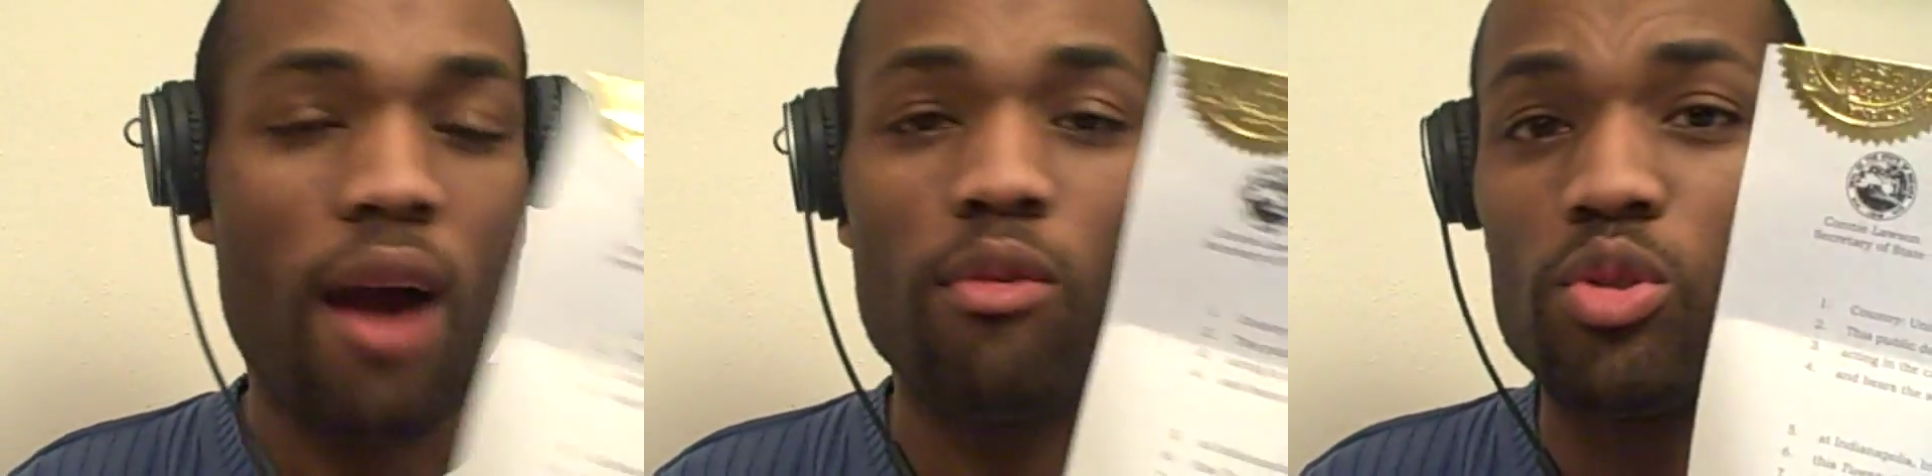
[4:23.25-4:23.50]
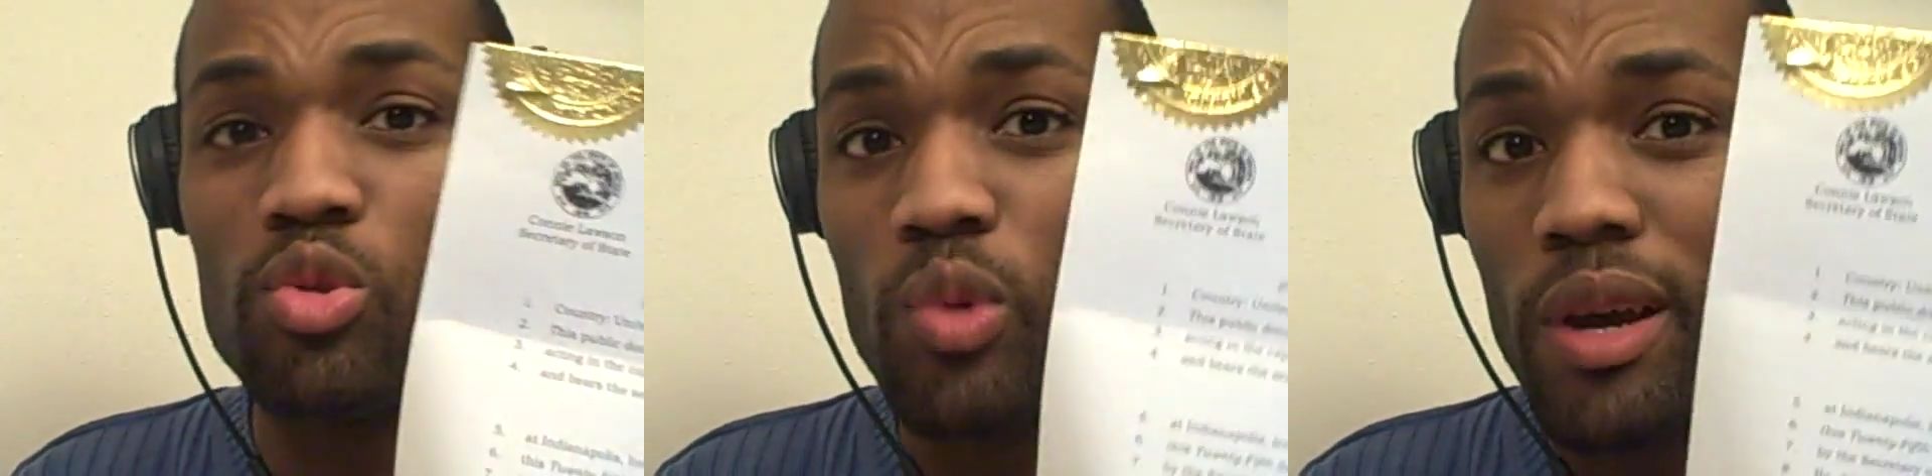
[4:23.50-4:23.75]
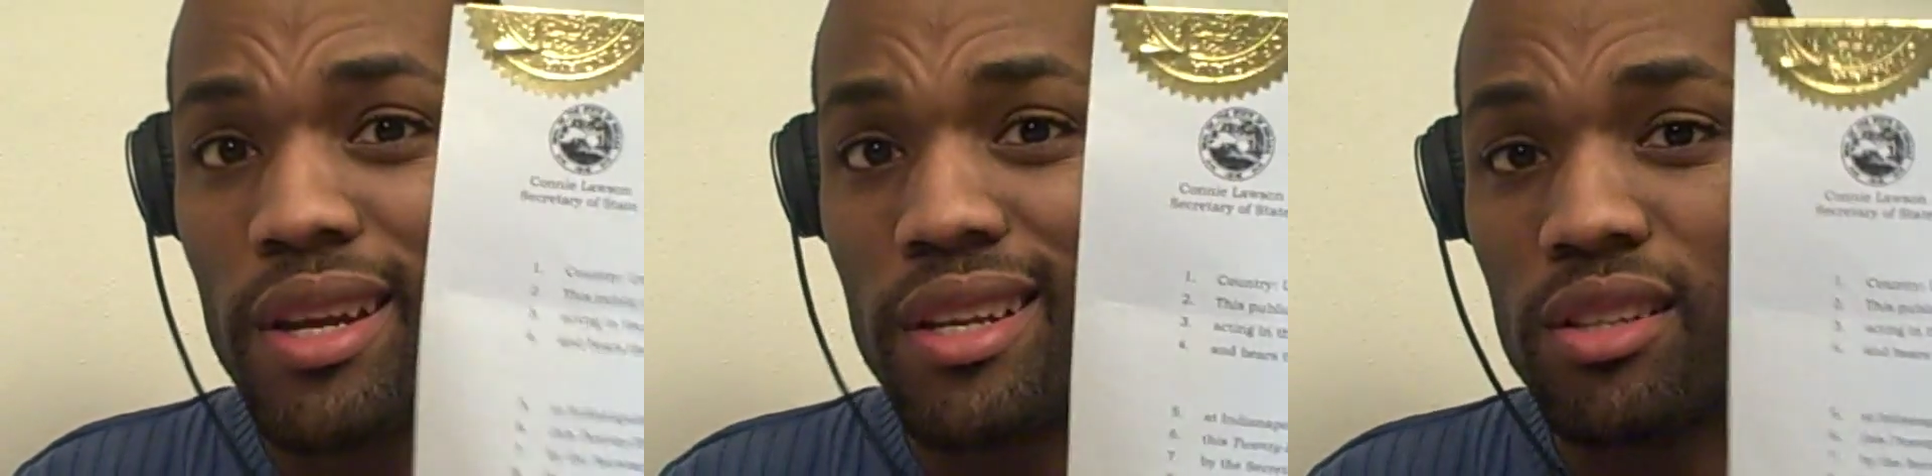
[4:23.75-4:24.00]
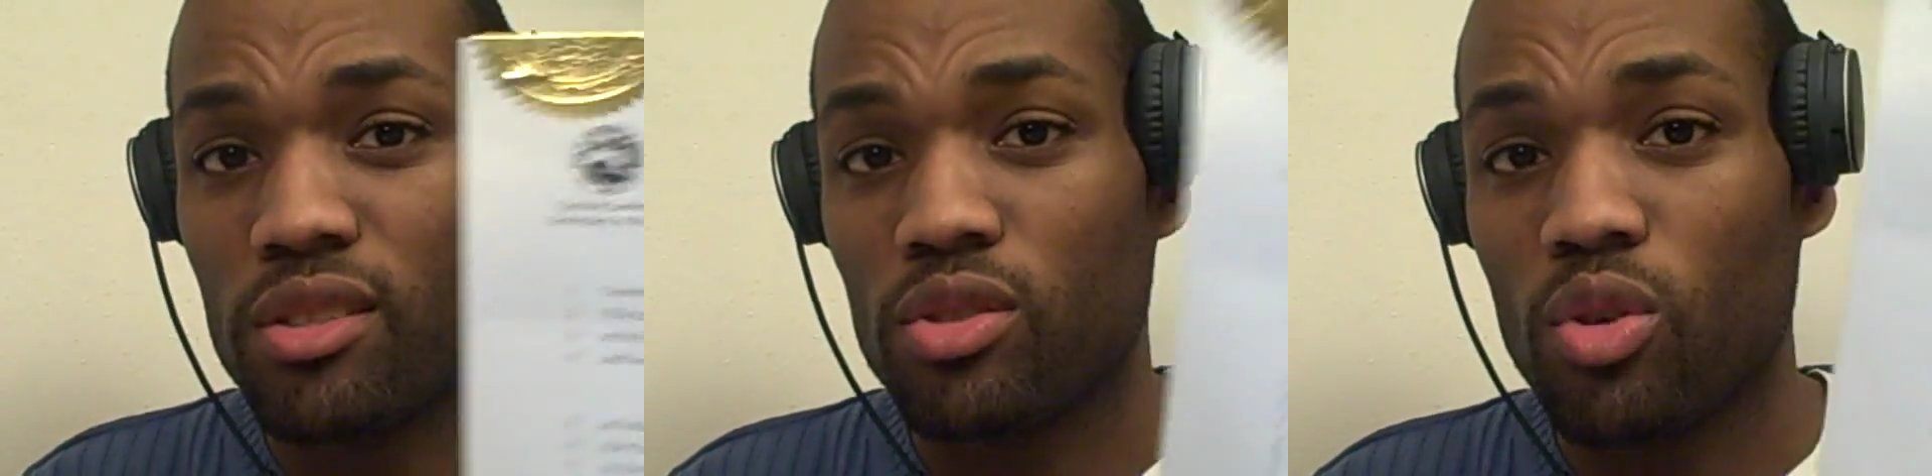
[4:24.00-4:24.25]
was
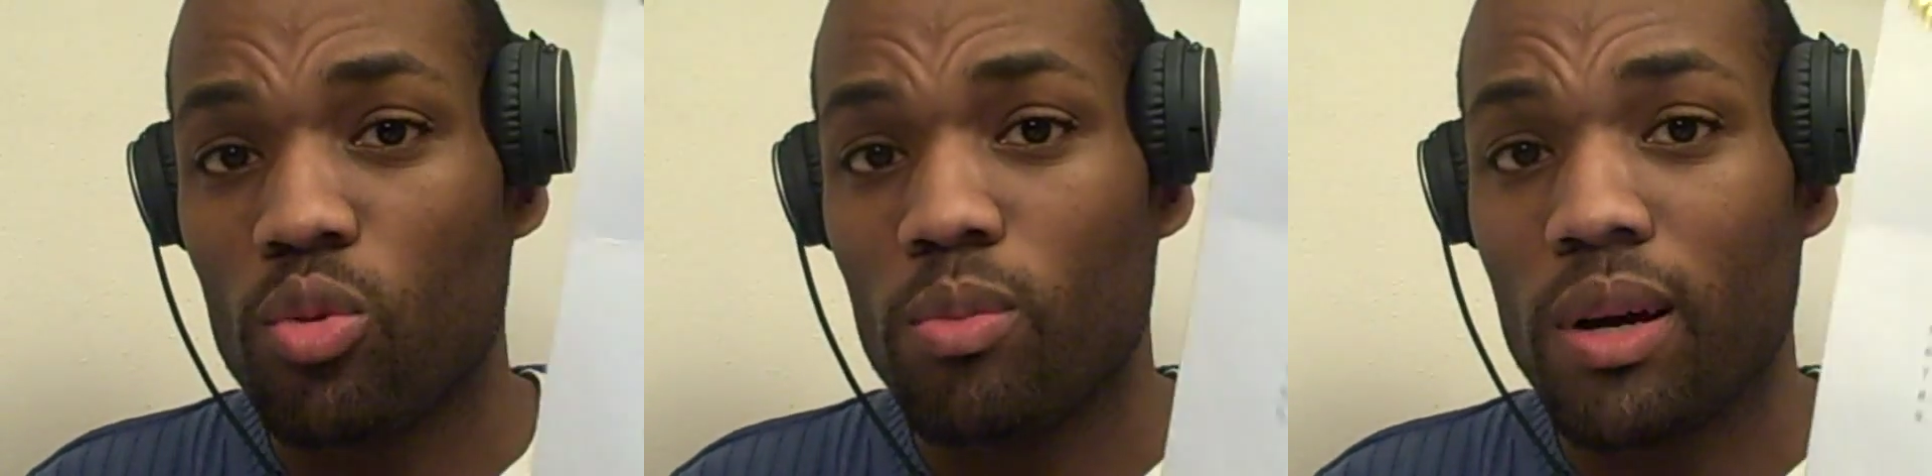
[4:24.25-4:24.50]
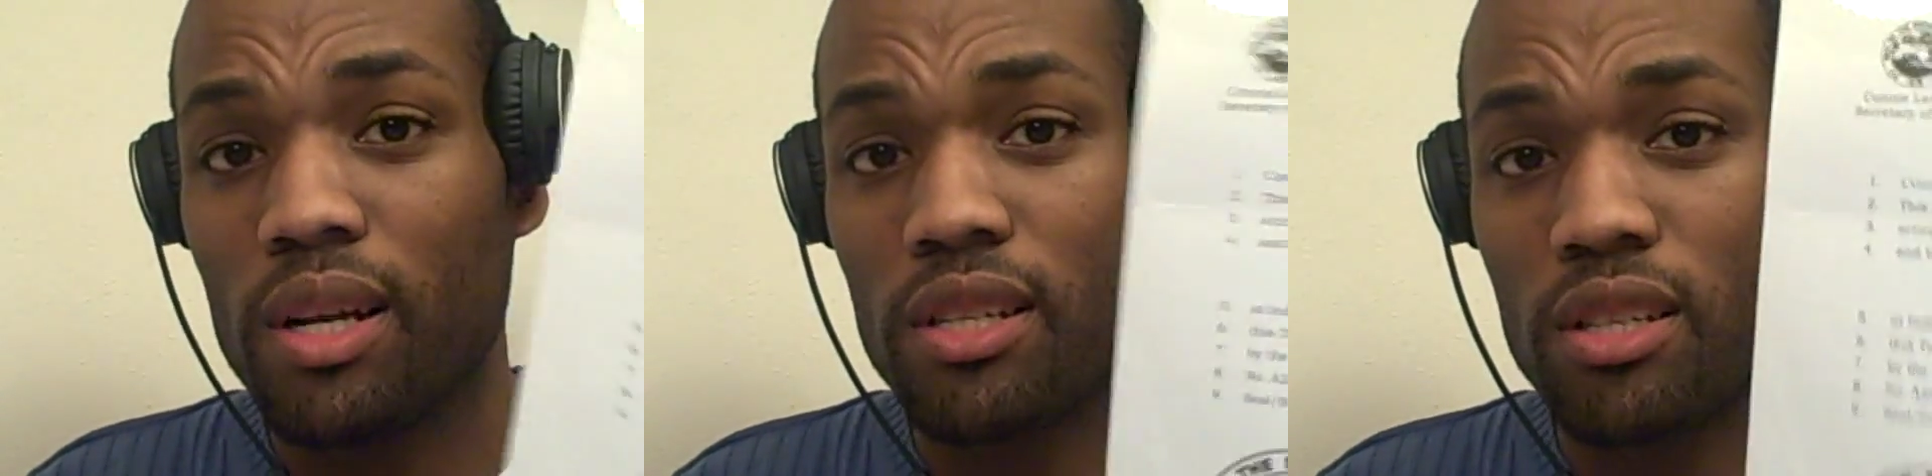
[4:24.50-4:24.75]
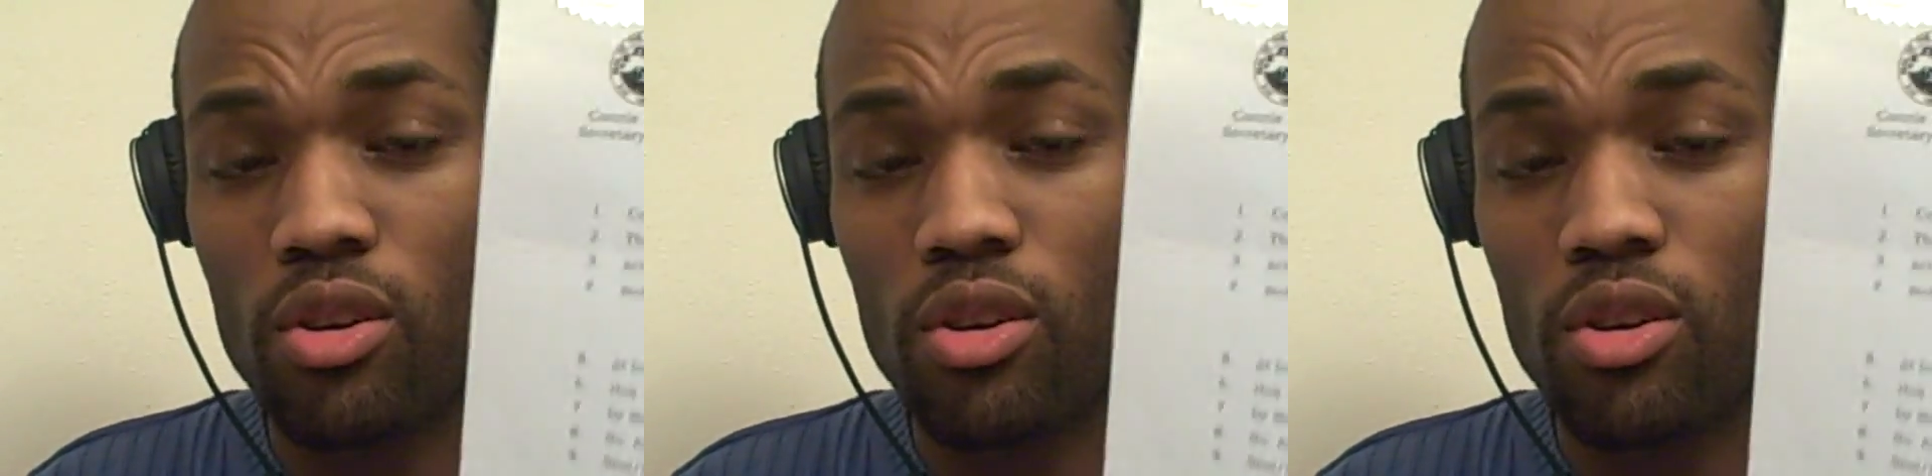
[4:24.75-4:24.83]
waiting so much,